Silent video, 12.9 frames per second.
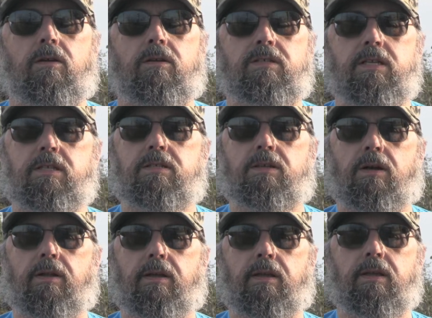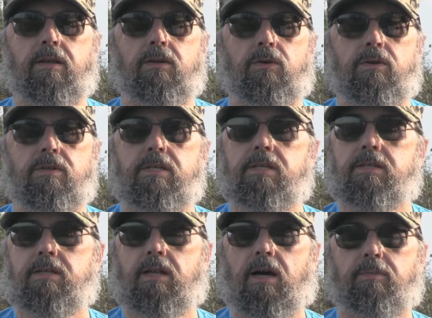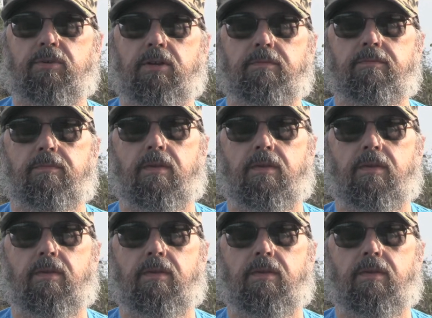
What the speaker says: Seed starting indoors is an option.